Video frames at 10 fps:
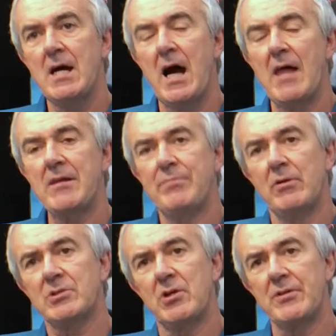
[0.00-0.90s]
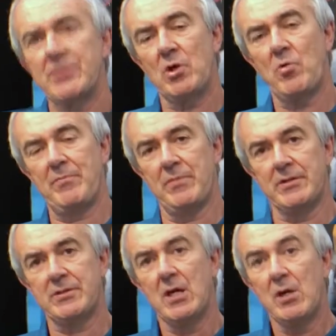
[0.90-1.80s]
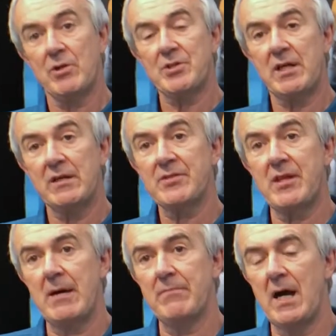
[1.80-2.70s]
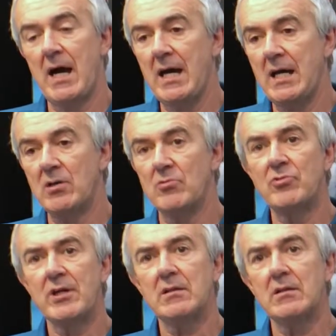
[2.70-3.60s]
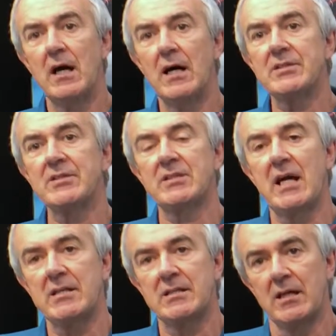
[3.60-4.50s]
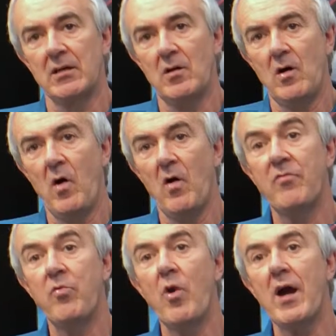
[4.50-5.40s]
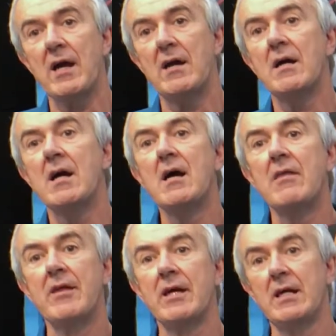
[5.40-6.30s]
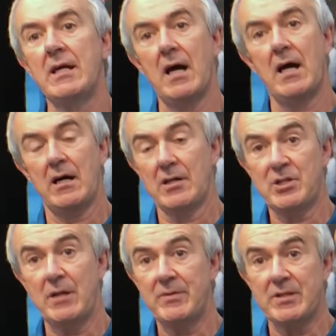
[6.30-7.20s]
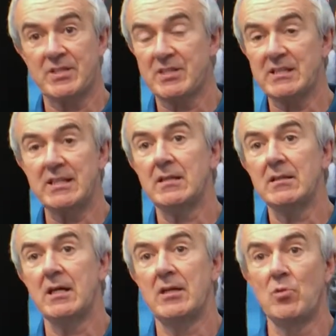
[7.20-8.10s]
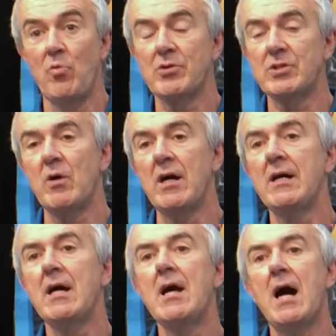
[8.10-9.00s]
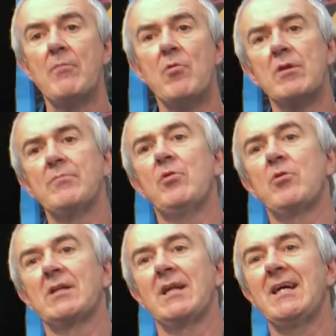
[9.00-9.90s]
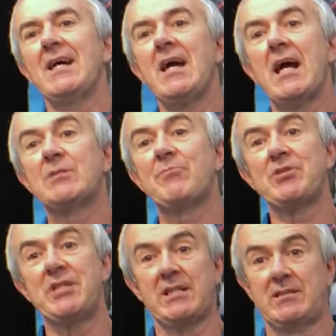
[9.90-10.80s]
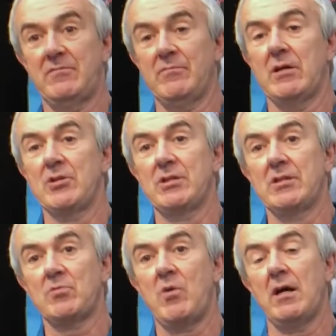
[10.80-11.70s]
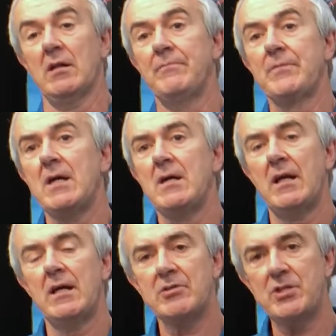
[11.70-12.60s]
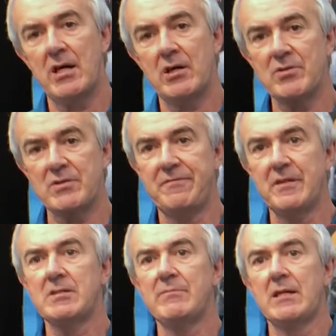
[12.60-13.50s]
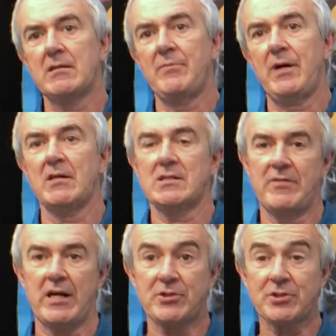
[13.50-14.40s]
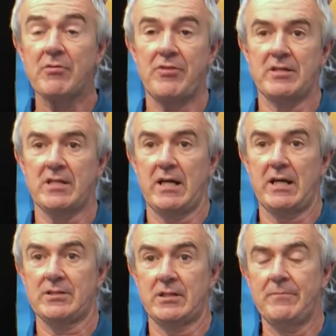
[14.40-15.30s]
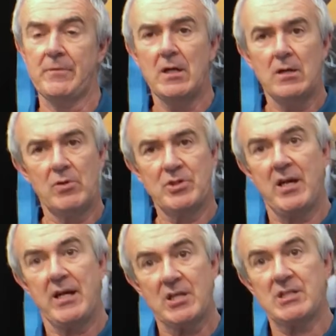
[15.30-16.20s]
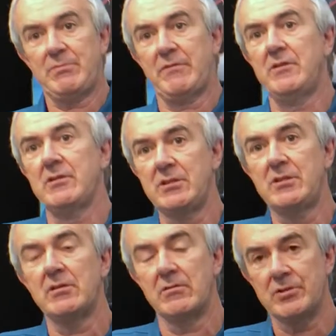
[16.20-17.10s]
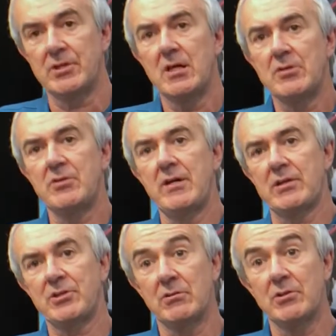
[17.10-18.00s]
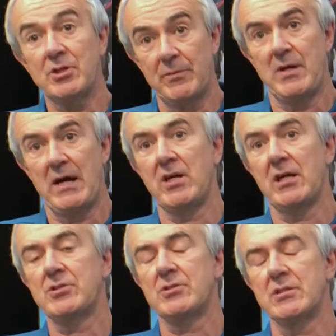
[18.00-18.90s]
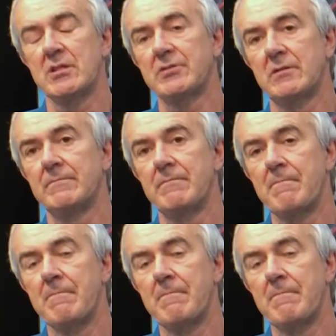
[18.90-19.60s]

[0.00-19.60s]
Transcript: And they bolt on this equipment, which gives them a real understanding of where the ship is sitting in the waterway, and more importantly, its predictive motion as well. And our gyro is a fundamental part of that truth indicator, which they actually prefer to use to the actual ship navigation system.